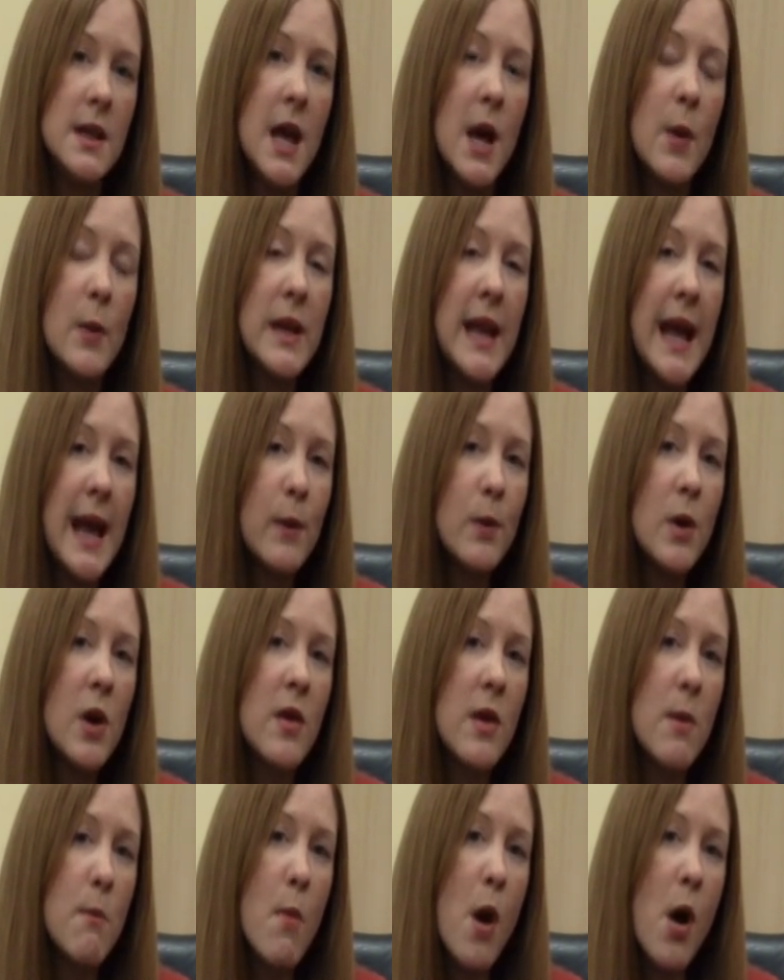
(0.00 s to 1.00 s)
And we now know
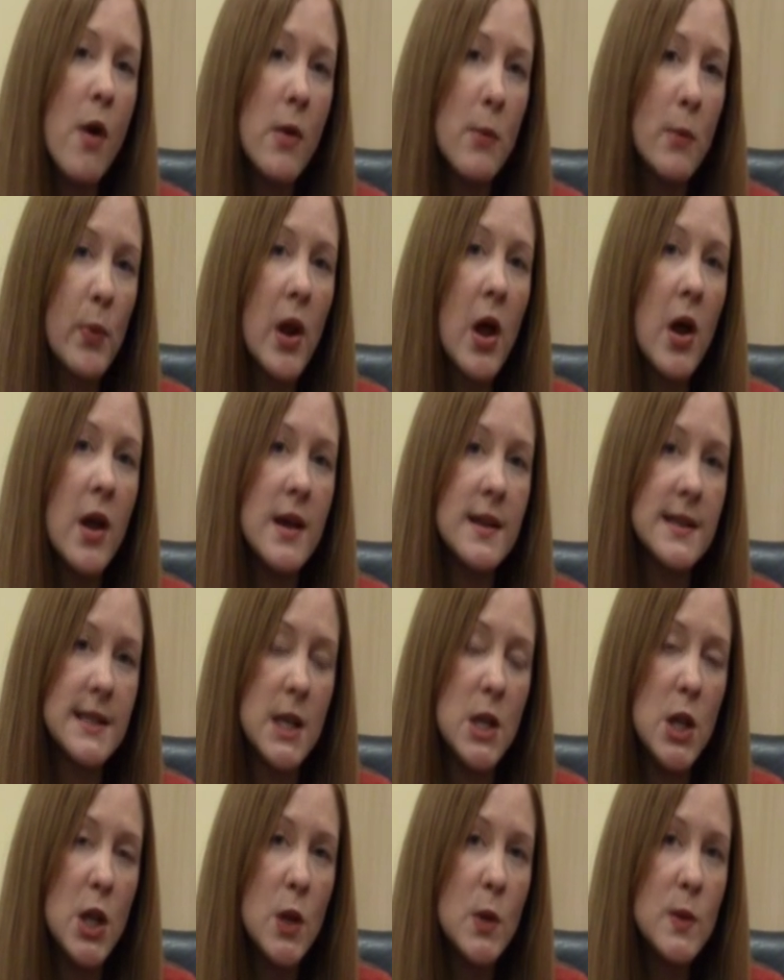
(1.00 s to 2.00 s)
that more employers
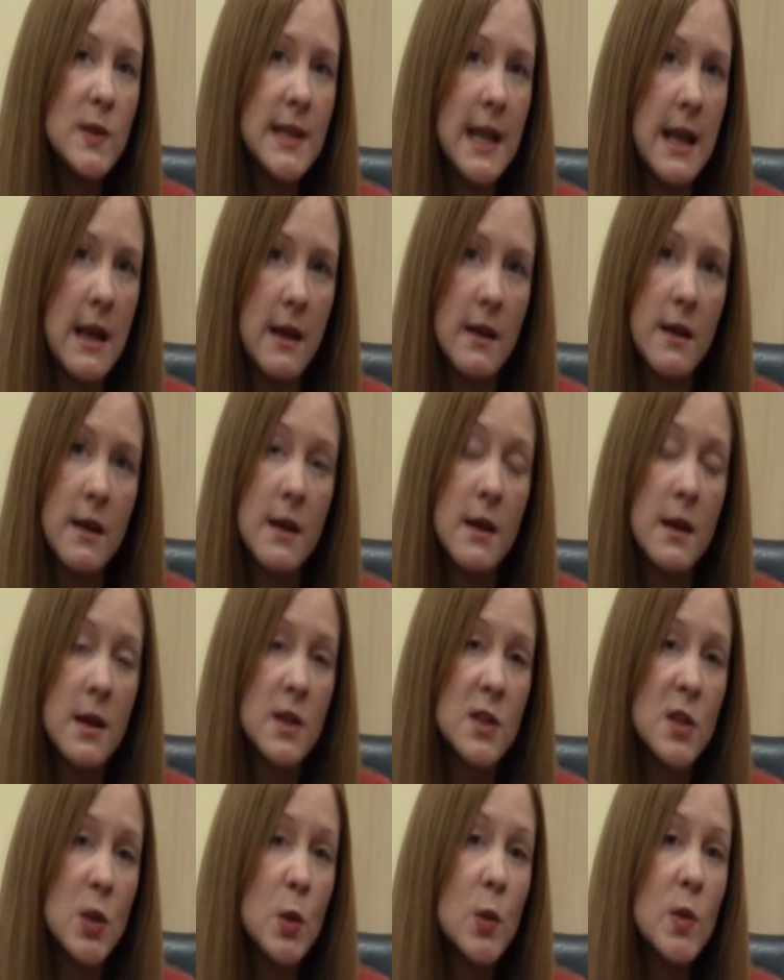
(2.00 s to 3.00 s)
are using
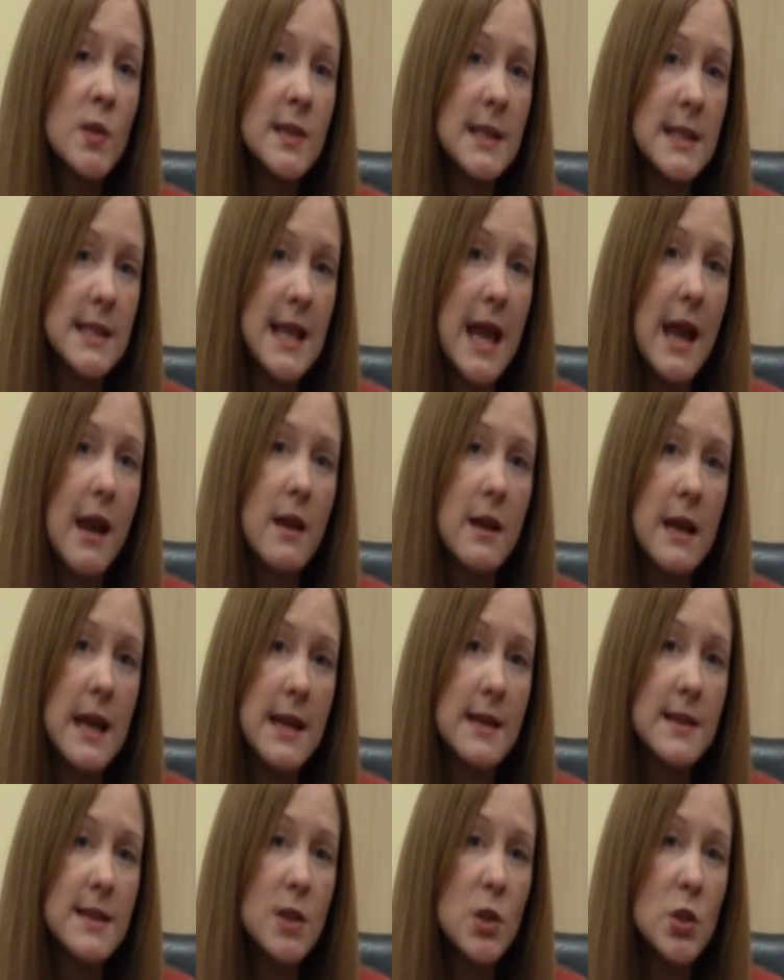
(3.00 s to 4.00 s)
tools and
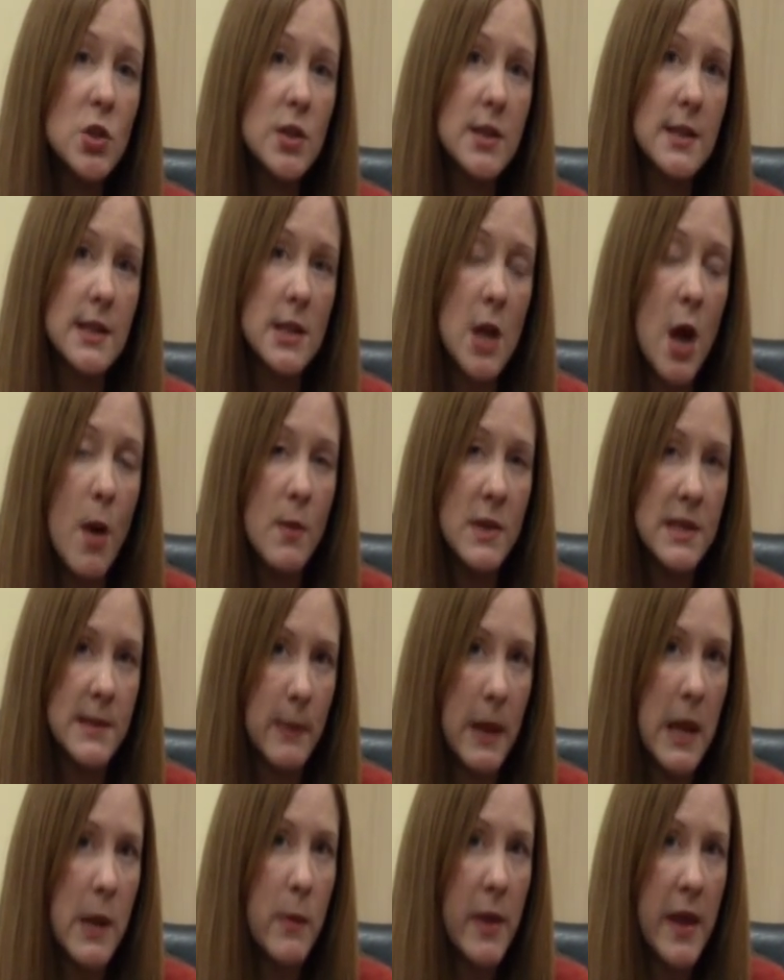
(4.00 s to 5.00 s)
techniques such as the Thomas
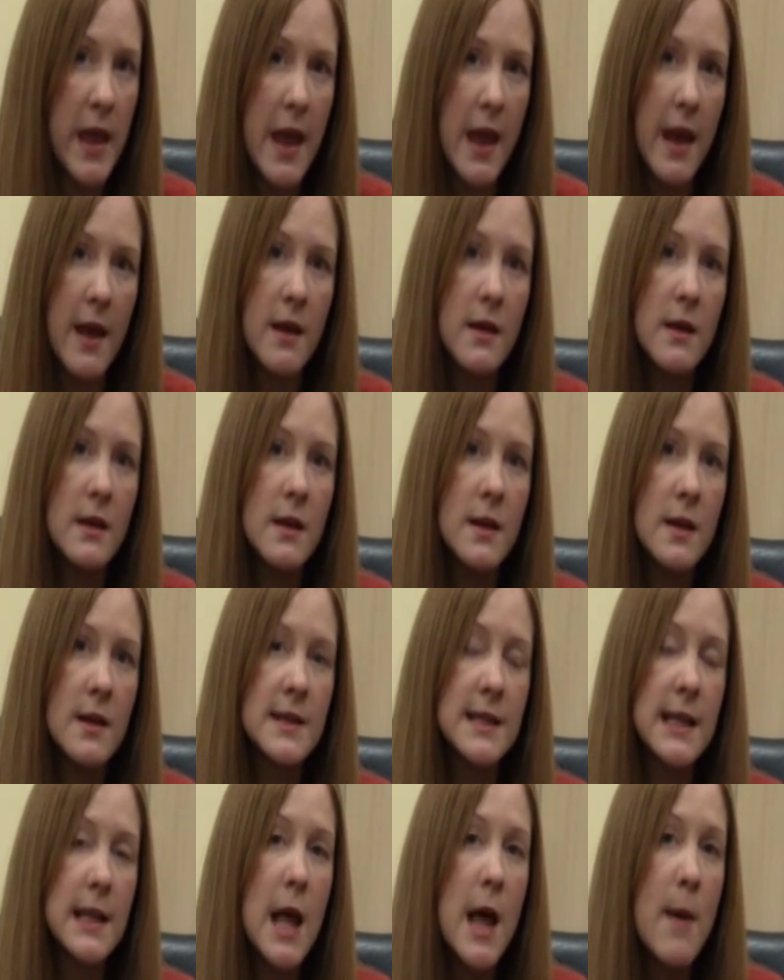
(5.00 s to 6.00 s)
PPA
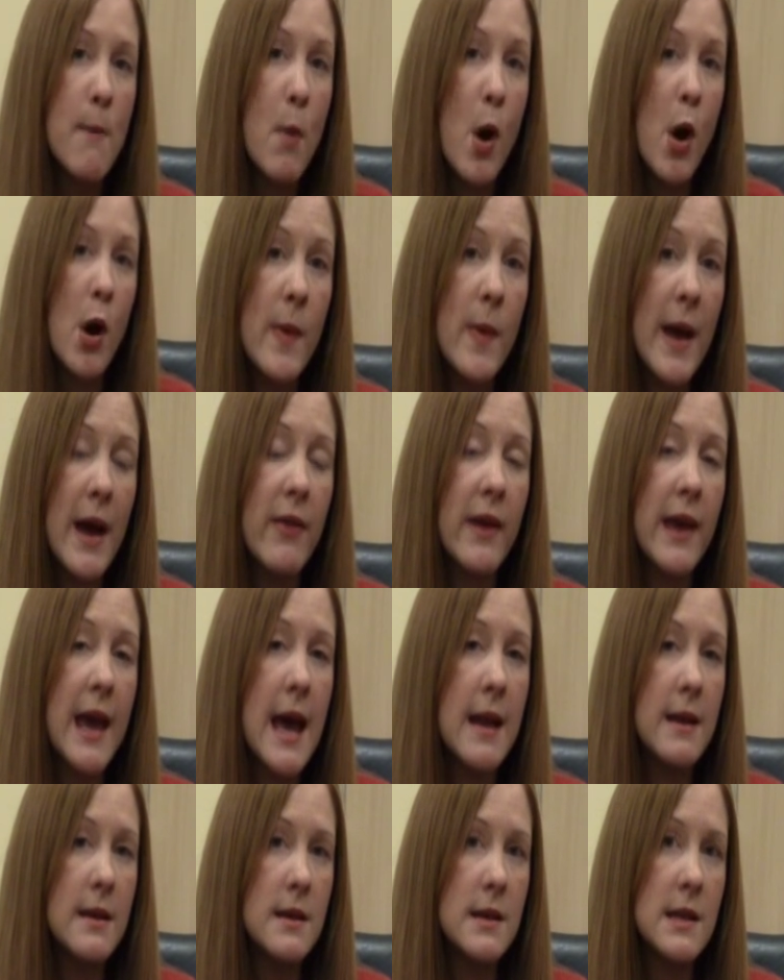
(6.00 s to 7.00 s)
to learn about the
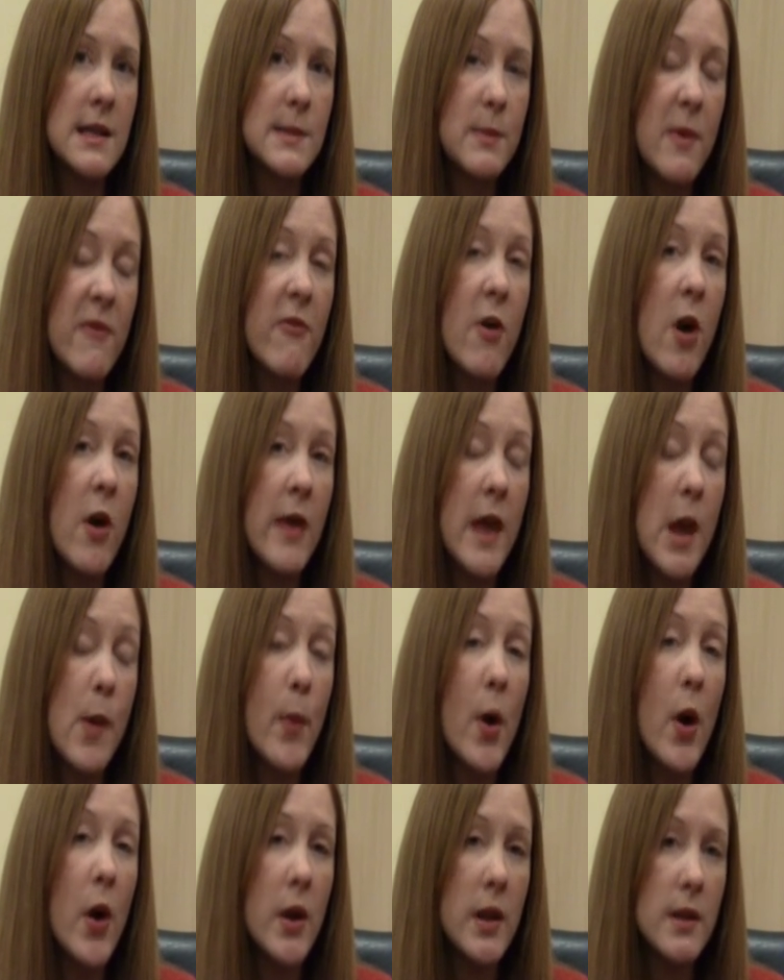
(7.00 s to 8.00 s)
candidates before they
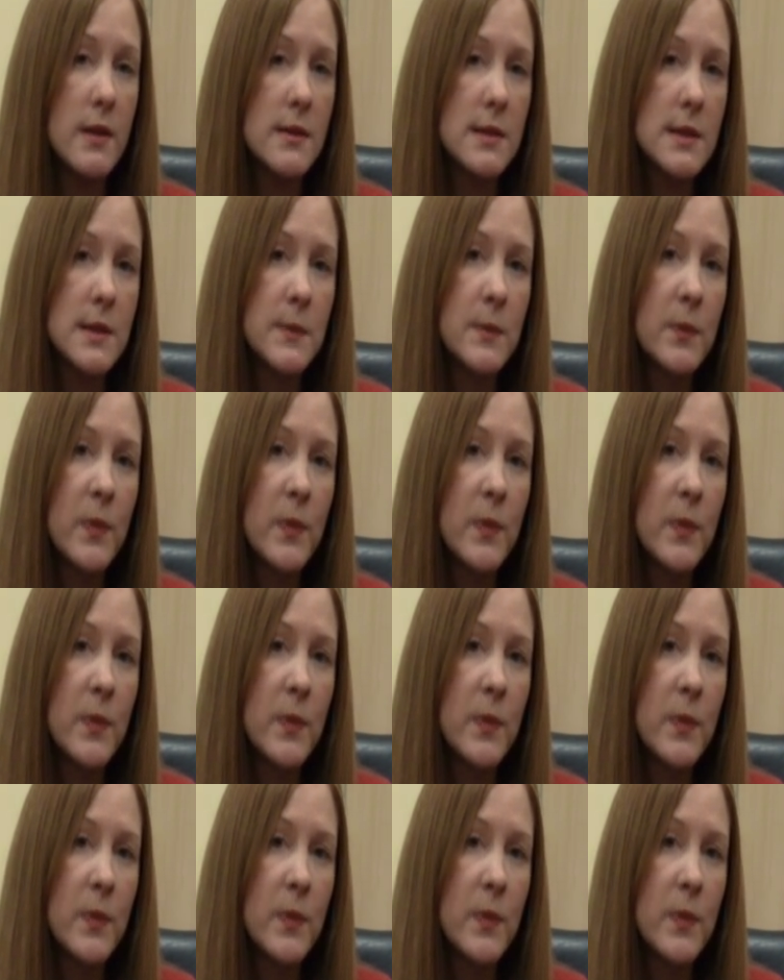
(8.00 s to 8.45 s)
appoint.